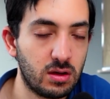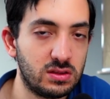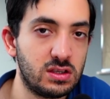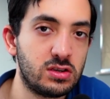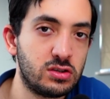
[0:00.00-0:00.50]
And
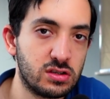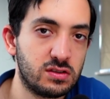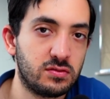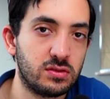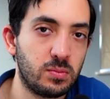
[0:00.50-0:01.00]
this is just
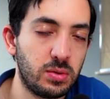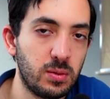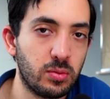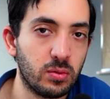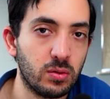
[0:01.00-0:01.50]
for the
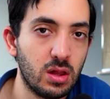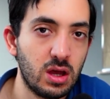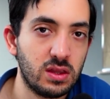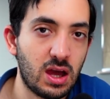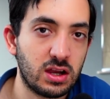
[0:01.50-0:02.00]
people
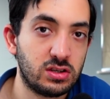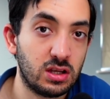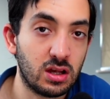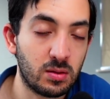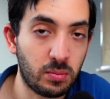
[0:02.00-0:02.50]
that actually
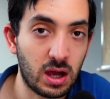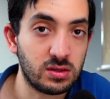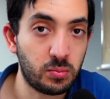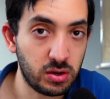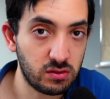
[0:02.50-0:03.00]
gonna buy the
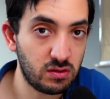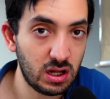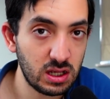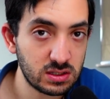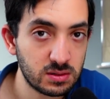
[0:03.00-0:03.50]

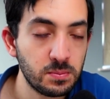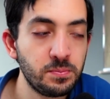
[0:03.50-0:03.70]
pre-release.